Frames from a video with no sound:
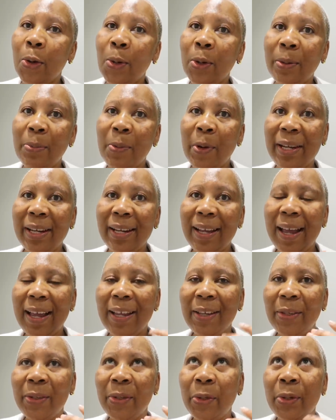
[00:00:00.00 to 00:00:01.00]
Good morning,
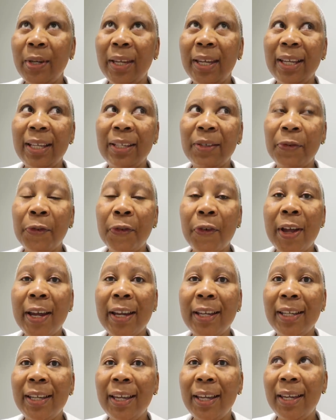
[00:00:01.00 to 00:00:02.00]
guys. Today is
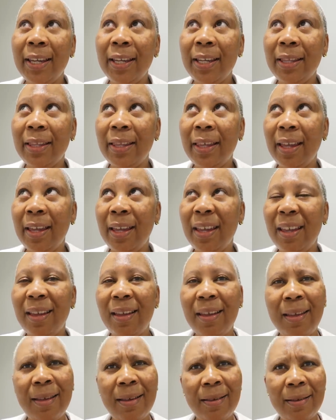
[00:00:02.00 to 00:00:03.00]
Friday,
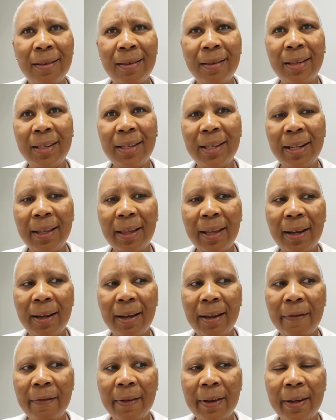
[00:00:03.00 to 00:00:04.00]
the
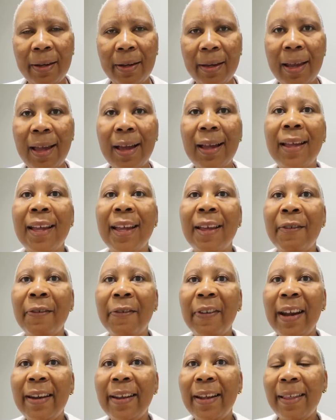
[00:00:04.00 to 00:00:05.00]
11th? Yeah,
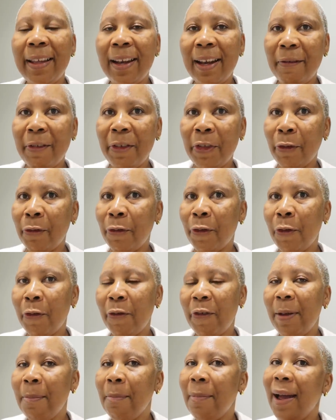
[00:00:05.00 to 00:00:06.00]
Friday the 11th of
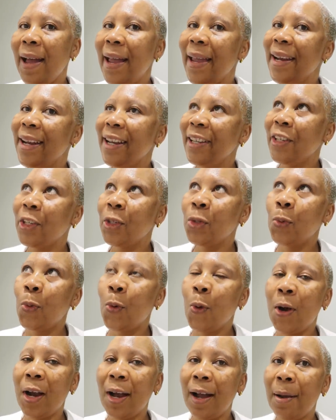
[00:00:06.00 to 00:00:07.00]
November, and I just
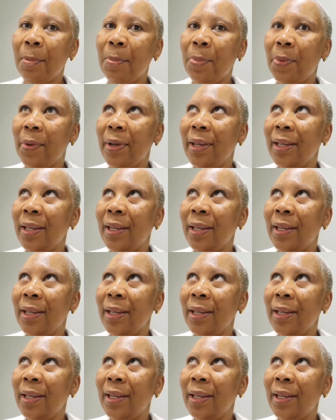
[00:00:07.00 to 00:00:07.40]
woke up.